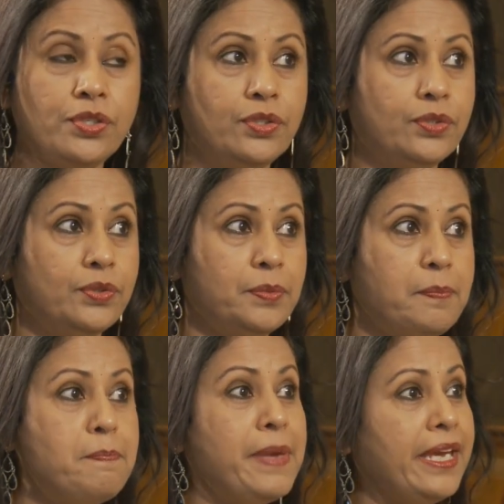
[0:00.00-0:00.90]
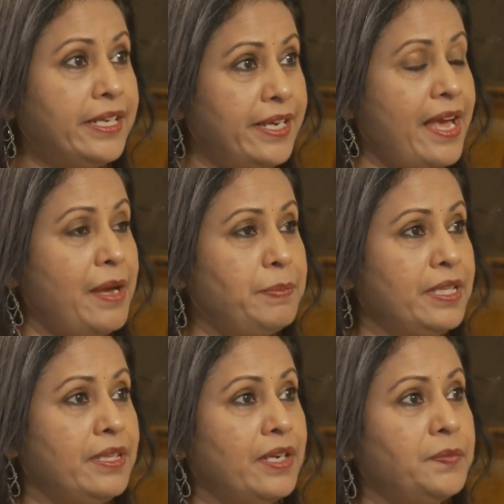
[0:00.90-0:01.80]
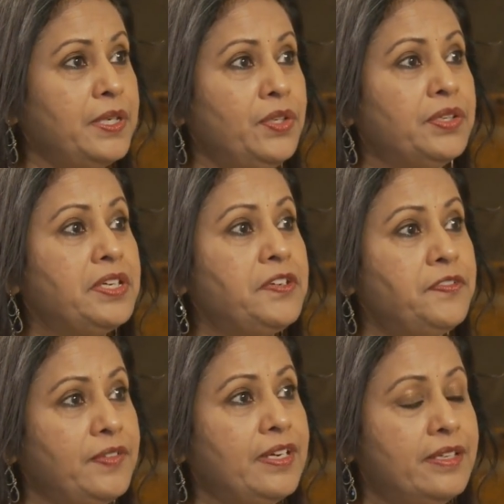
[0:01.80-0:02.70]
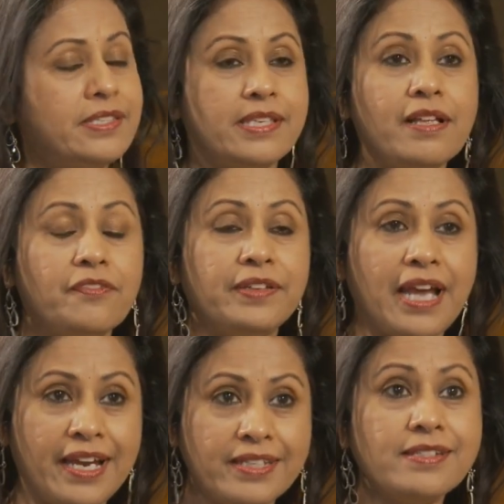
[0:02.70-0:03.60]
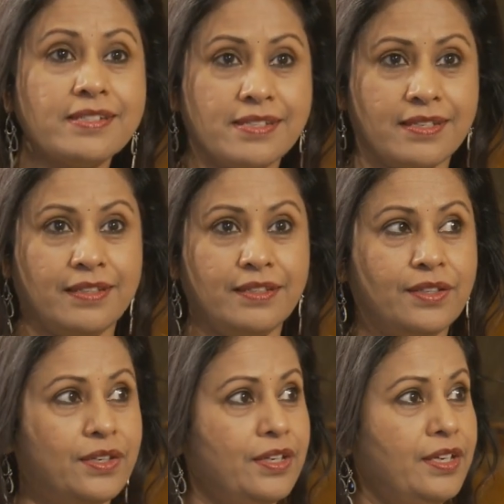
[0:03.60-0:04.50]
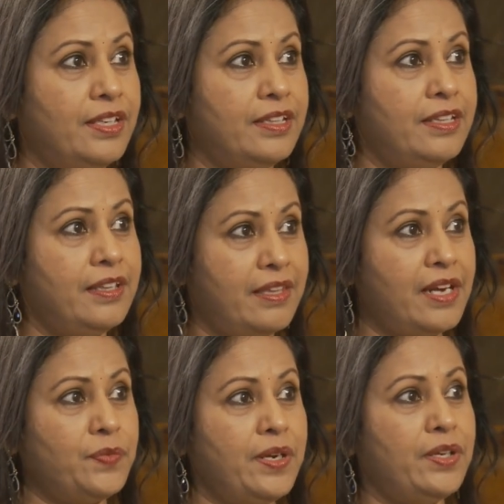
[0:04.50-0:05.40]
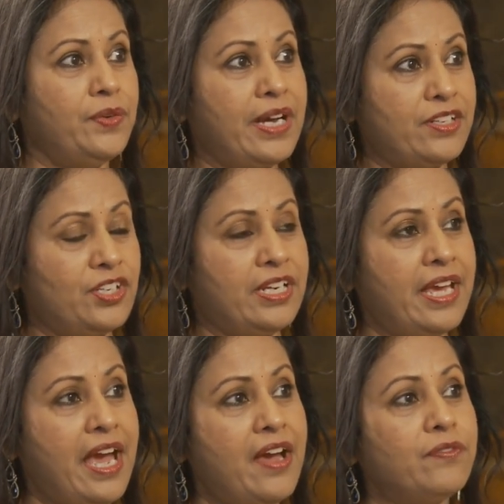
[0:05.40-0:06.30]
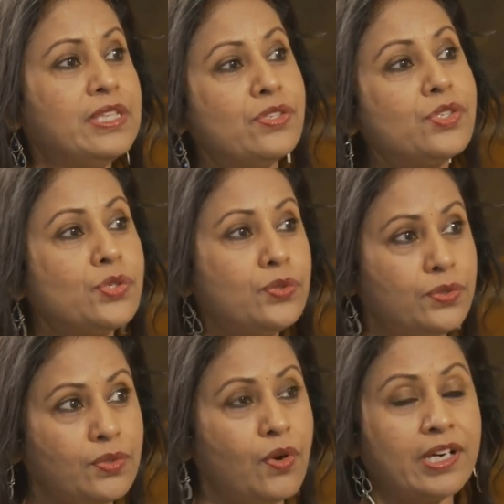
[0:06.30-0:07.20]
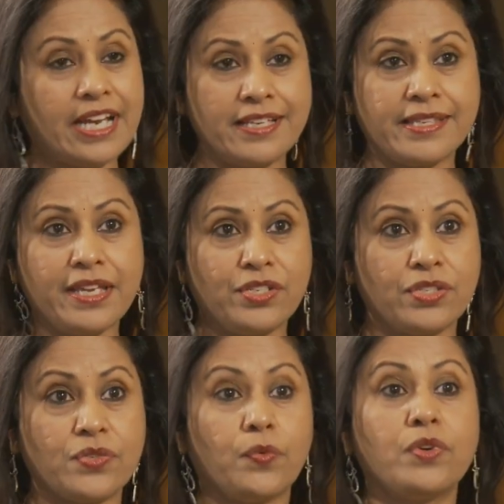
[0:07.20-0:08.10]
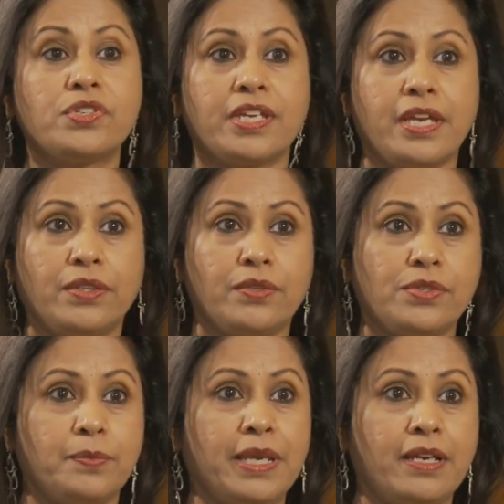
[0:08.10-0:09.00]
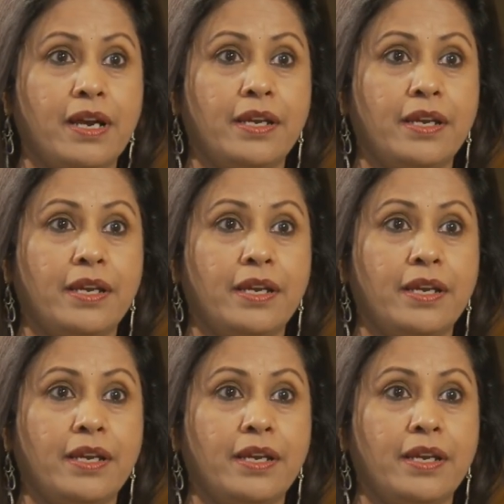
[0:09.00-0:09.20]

To make it happen, that way you give itself an identity then that way you actually have these two organizations work together to make we